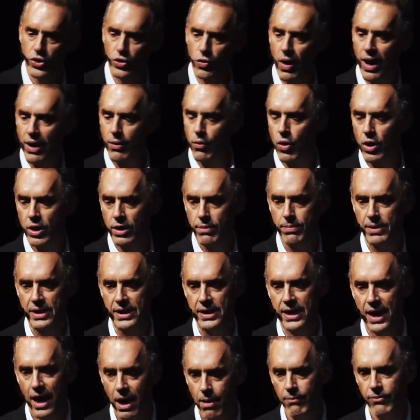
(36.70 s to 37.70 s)
do I want to be
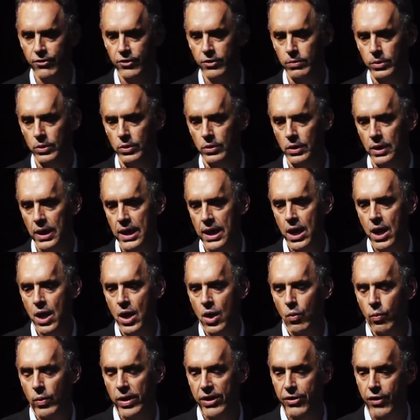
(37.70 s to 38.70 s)
comfortable
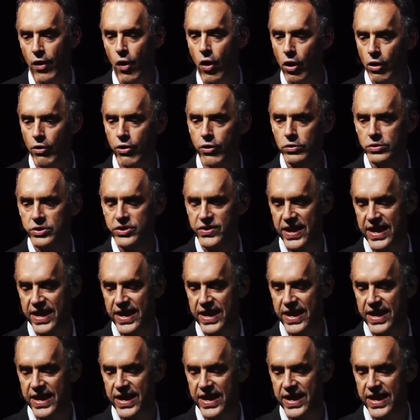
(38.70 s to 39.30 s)
with all those